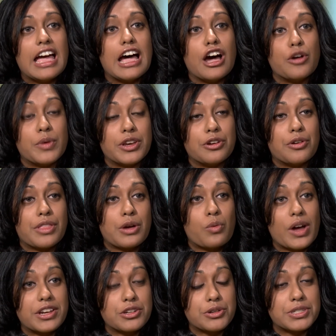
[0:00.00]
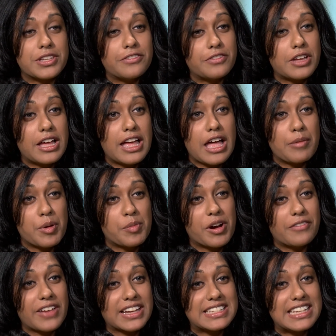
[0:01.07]
Uh, we know that one dose of uh,
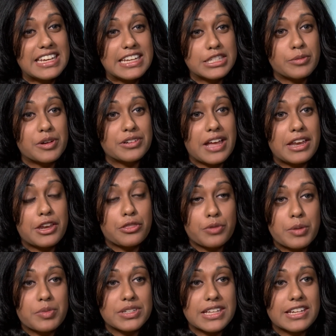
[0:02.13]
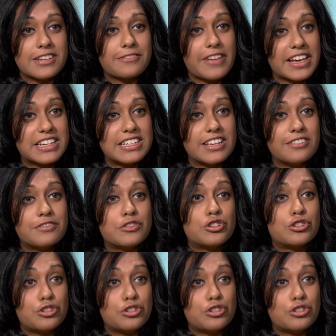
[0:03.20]
MMR vaccine is about 93% effective.